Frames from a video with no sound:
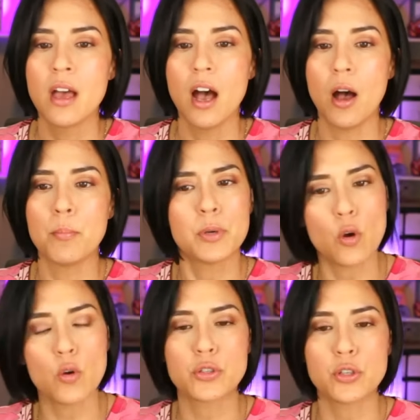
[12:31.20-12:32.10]
But
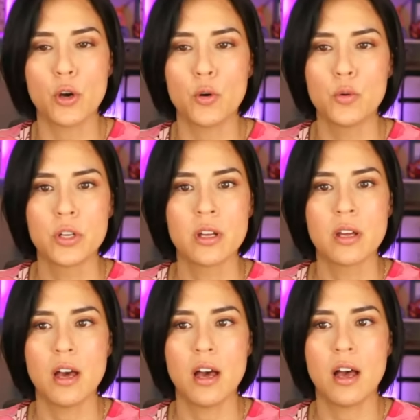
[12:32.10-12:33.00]
also,
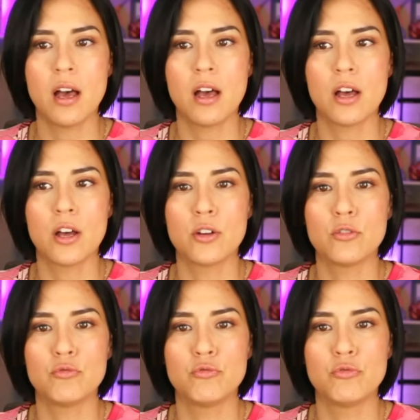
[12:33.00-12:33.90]

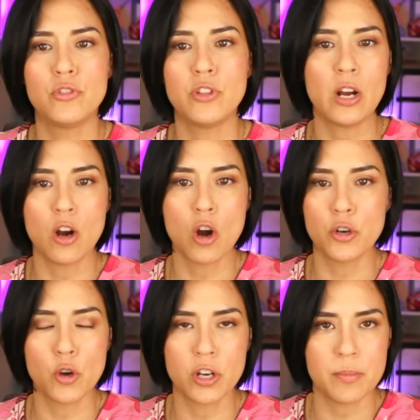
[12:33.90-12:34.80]
there are
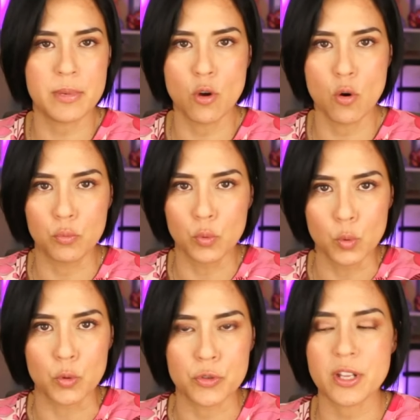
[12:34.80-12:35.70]
going to be no
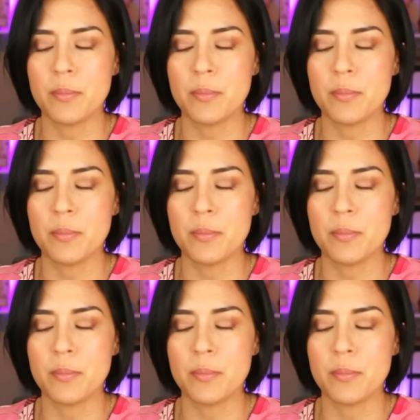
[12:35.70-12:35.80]
rules.